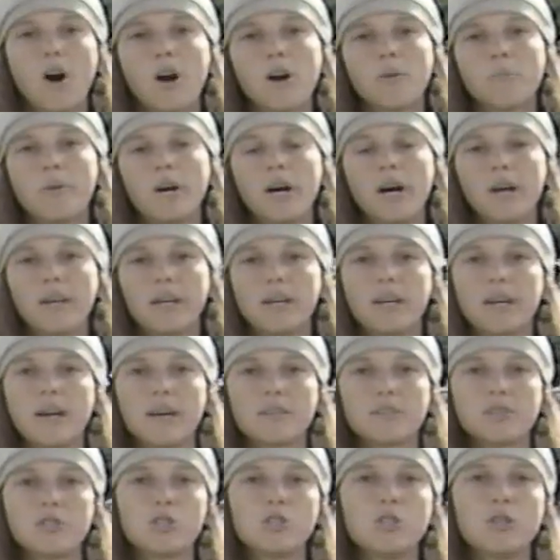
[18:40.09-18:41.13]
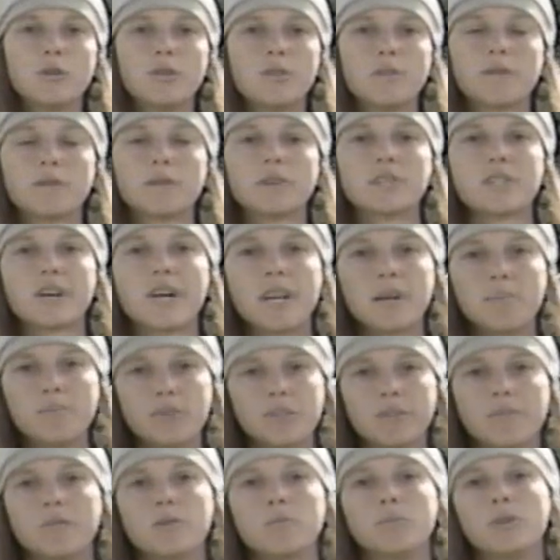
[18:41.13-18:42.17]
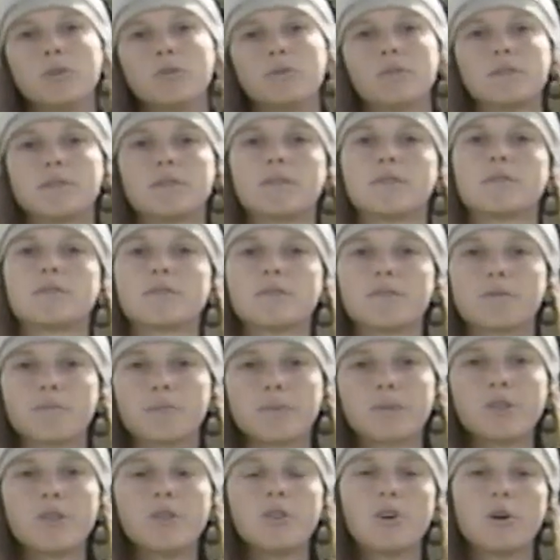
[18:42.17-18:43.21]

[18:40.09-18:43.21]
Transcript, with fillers: Our body has two different types of immune system.